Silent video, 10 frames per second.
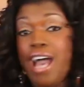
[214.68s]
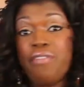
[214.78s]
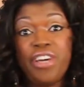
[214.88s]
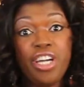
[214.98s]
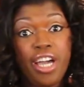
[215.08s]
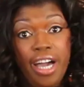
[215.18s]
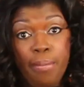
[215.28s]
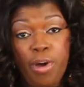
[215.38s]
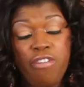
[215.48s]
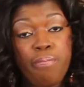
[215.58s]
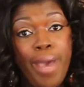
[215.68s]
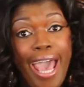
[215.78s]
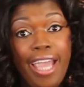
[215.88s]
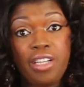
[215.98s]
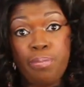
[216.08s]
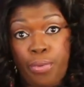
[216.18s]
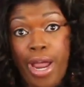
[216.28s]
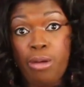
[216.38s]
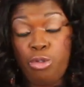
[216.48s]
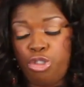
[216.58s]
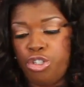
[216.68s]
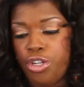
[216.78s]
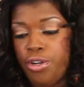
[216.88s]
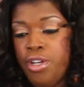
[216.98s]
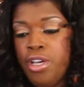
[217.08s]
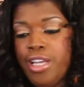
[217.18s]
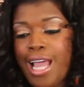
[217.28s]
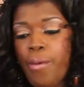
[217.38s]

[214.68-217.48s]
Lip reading: stock in here, a cup of brown sugar. That